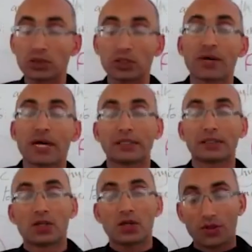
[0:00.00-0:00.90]
to
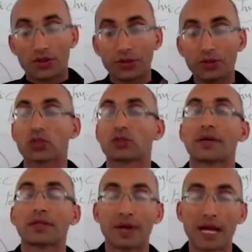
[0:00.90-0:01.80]
define the third
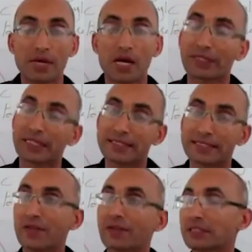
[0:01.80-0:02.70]
genre, drama, we can
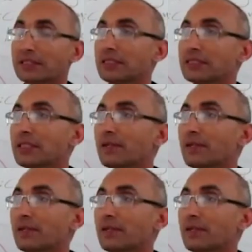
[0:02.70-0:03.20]
say that it is